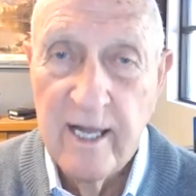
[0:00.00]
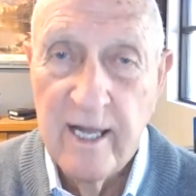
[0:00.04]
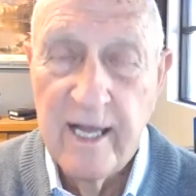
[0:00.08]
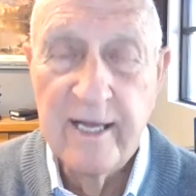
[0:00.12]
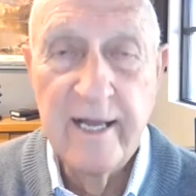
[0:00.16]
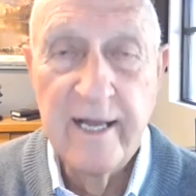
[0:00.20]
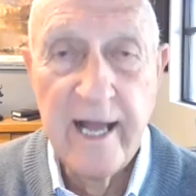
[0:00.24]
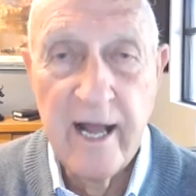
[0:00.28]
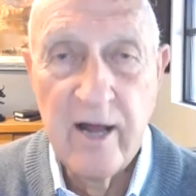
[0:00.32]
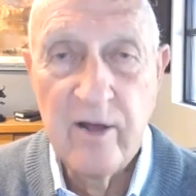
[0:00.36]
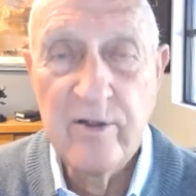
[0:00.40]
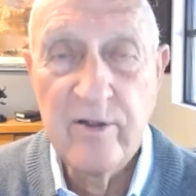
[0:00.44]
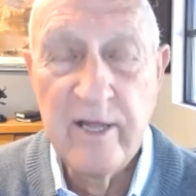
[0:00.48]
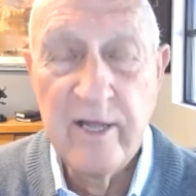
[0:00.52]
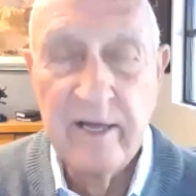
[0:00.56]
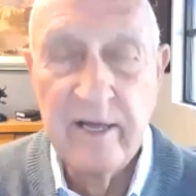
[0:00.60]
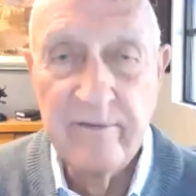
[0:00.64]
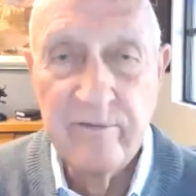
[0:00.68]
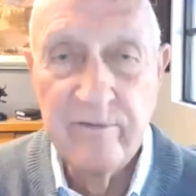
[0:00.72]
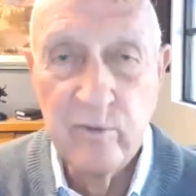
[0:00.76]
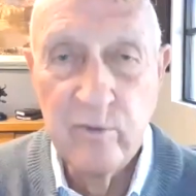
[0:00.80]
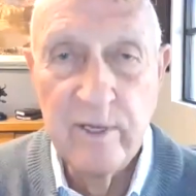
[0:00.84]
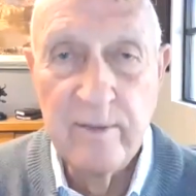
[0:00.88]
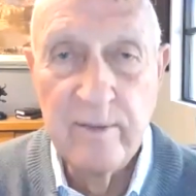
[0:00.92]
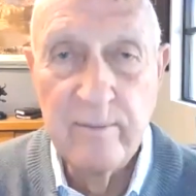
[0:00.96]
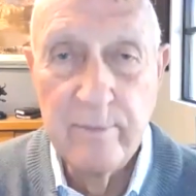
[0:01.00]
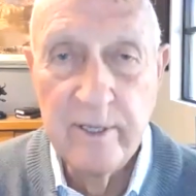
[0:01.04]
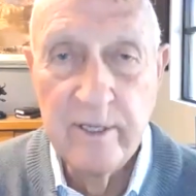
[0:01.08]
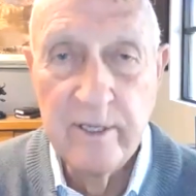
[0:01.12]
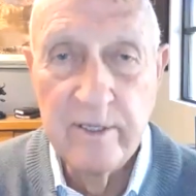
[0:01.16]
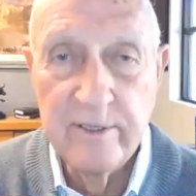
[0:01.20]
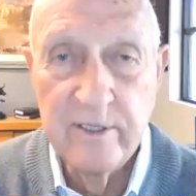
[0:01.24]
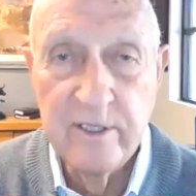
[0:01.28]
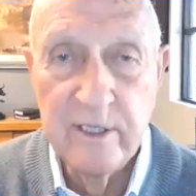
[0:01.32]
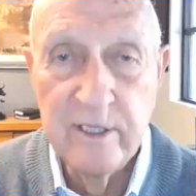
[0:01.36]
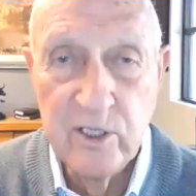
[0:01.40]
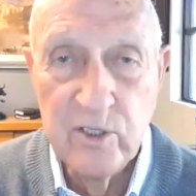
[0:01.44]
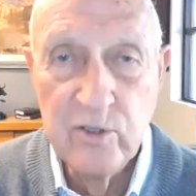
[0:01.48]
and how they've
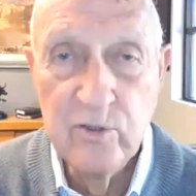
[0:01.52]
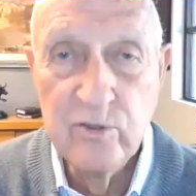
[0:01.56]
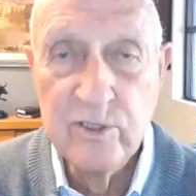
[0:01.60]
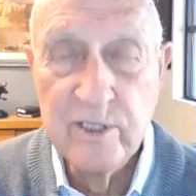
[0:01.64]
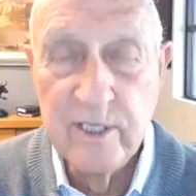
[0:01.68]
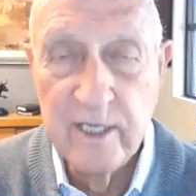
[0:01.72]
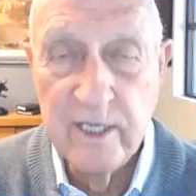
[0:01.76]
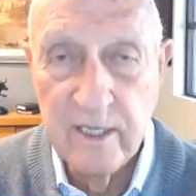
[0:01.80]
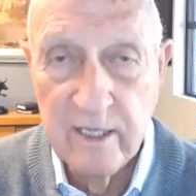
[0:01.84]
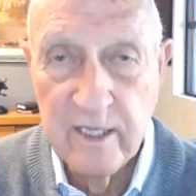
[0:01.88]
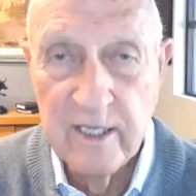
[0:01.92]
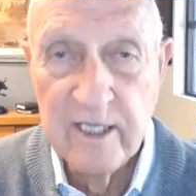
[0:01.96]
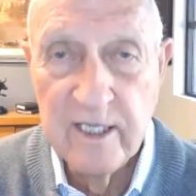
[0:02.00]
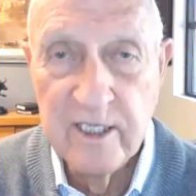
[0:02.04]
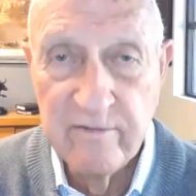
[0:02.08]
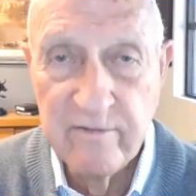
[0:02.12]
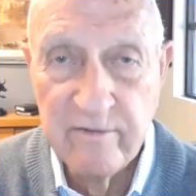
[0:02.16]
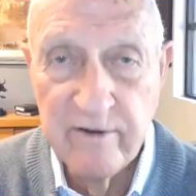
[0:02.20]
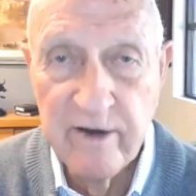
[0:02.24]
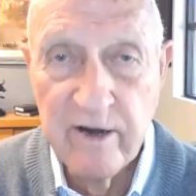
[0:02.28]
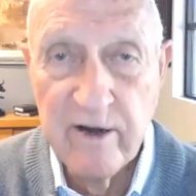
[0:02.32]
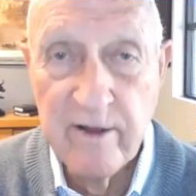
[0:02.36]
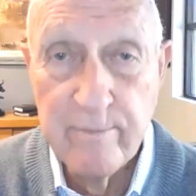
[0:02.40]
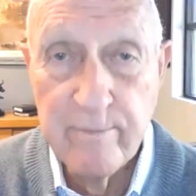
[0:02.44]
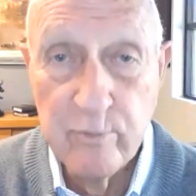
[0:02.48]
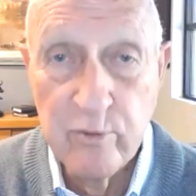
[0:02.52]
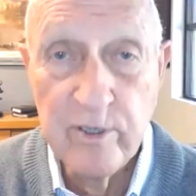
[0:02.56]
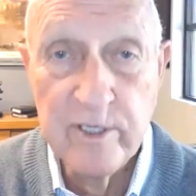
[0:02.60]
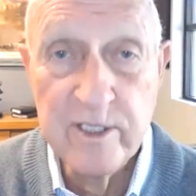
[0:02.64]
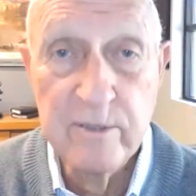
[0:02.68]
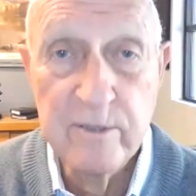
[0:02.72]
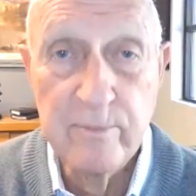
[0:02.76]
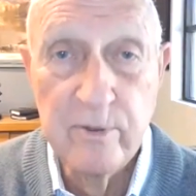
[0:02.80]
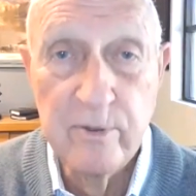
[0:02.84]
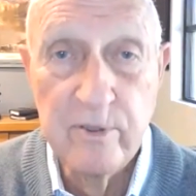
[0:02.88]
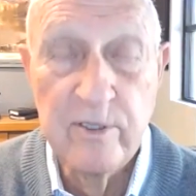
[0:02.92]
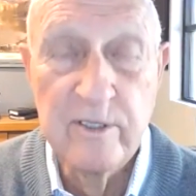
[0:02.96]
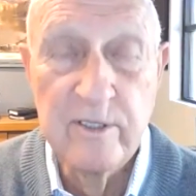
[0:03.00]
rebuilt using these very
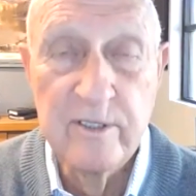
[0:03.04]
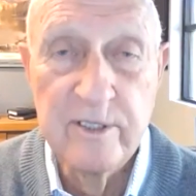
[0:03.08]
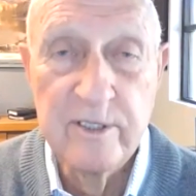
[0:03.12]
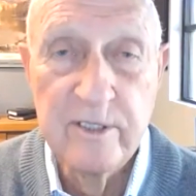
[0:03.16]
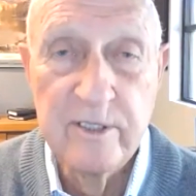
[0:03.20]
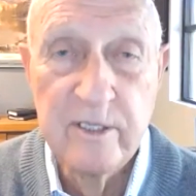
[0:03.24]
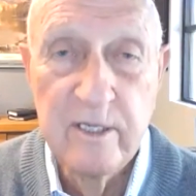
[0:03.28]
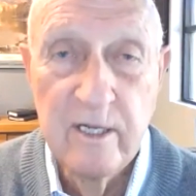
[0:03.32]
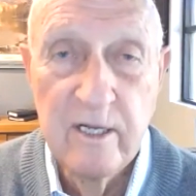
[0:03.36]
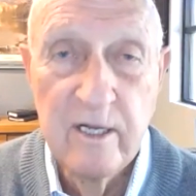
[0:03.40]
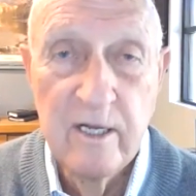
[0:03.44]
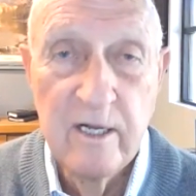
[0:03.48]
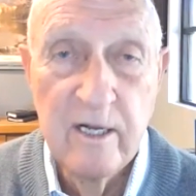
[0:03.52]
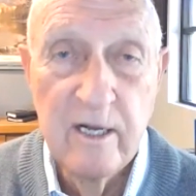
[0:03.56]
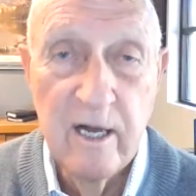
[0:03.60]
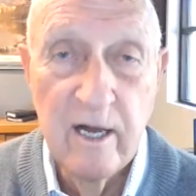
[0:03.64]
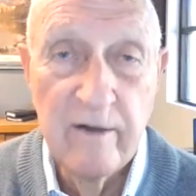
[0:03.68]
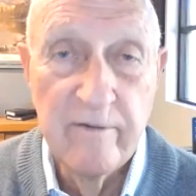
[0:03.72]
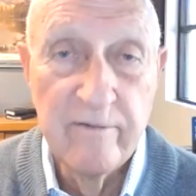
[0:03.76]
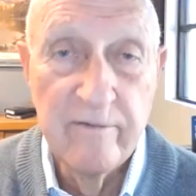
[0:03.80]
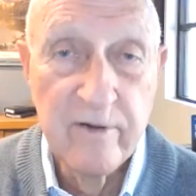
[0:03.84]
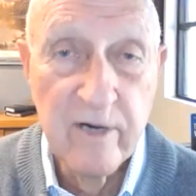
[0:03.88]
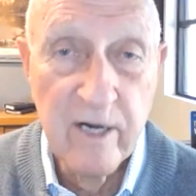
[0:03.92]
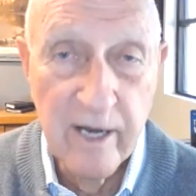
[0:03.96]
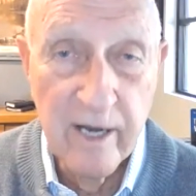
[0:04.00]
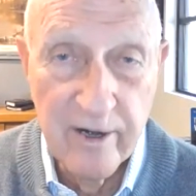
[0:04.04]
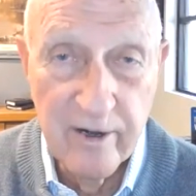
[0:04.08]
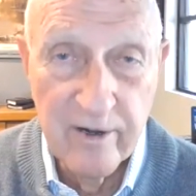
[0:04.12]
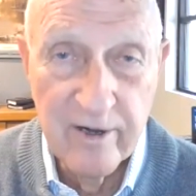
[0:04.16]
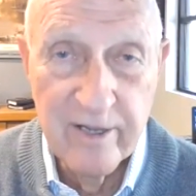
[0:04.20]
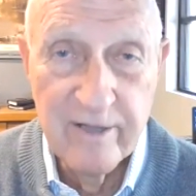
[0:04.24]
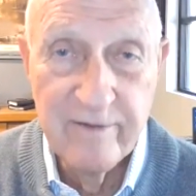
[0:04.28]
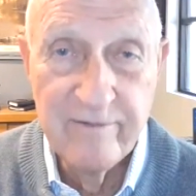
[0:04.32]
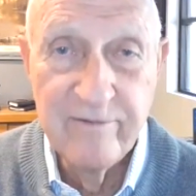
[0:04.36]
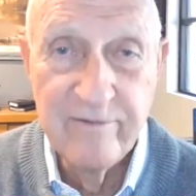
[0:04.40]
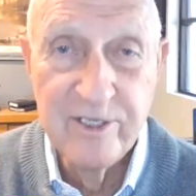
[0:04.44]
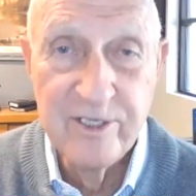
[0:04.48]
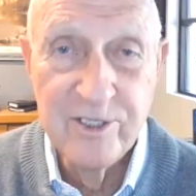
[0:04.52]
principles of
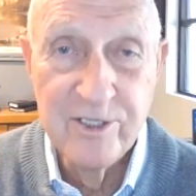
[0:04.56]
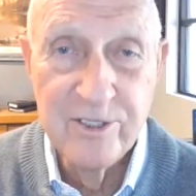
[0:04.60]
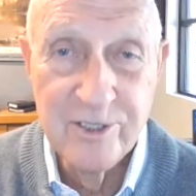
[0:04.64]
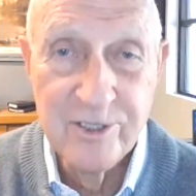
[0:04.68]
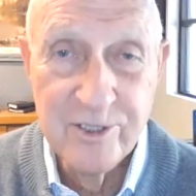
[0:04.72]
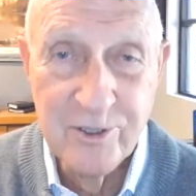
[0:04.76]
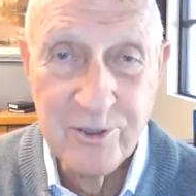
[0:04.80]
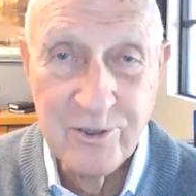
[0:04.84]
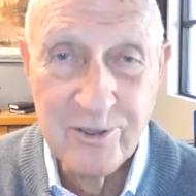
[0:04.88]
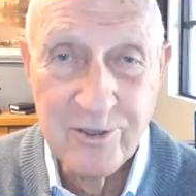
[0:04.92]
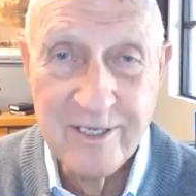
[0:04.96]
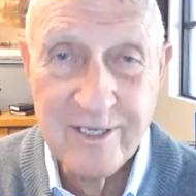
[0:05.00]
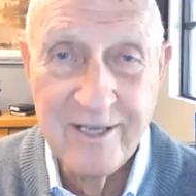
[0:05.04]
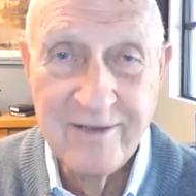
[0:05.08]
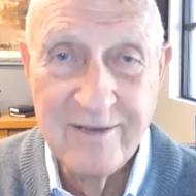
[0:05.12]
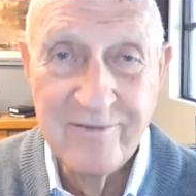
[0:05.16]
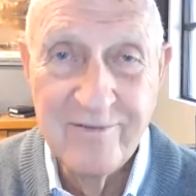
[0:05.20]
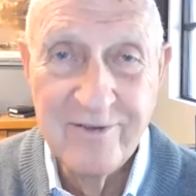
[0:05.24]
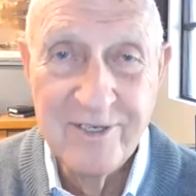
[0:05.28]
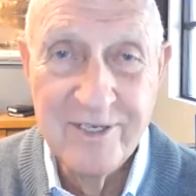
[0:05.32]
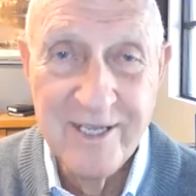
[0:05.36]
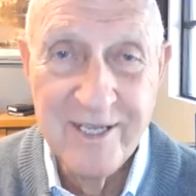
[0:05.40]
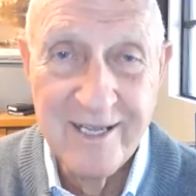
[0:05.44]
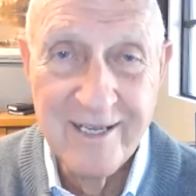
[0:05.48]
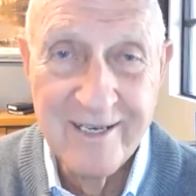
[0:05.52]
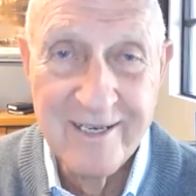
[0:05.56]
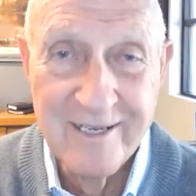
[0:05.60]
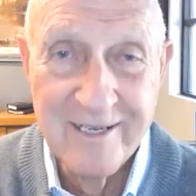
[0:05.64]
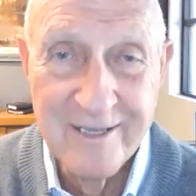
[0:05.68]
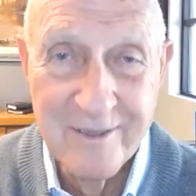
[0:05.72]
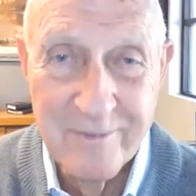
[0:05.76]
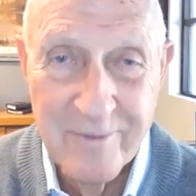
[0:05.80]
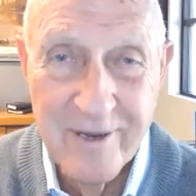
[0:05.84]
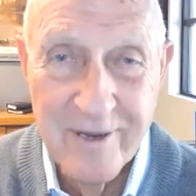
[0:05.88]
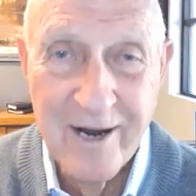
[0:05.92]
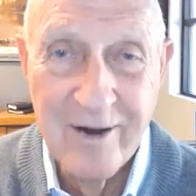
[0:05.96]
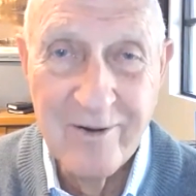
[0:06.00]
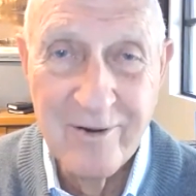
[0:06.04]
clarity of vision, certainty of intent, and
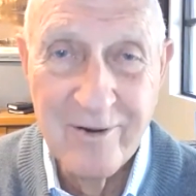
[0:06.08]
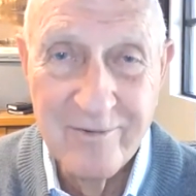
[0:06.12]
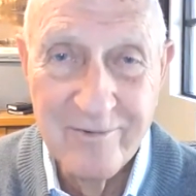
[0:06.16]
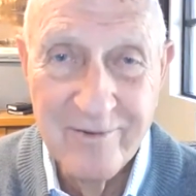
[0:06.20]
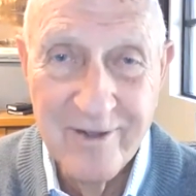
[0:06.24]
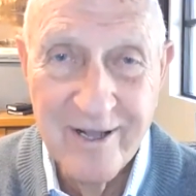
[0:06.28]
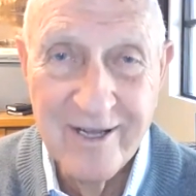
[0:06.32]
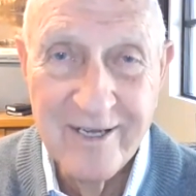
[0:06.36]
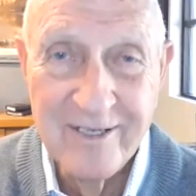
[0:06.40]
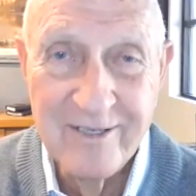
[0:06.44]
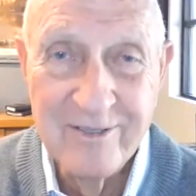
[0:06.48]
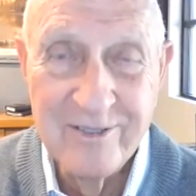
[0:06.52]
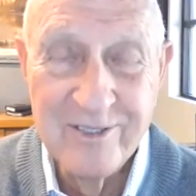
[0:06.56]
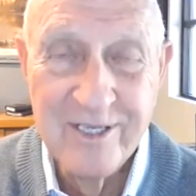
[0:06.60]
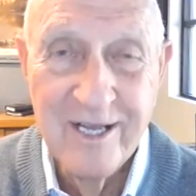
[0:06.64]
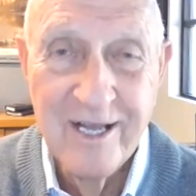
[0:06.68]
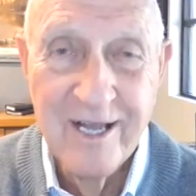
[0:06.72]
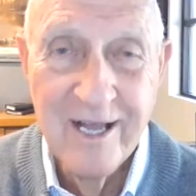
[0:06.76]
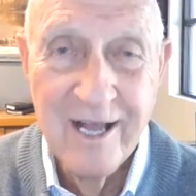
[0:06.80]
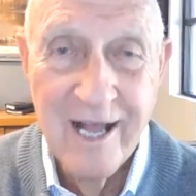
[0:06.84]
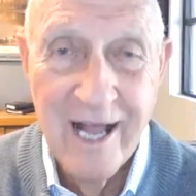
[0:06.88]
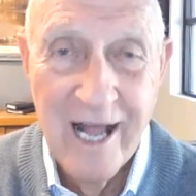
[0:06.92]
the power of values.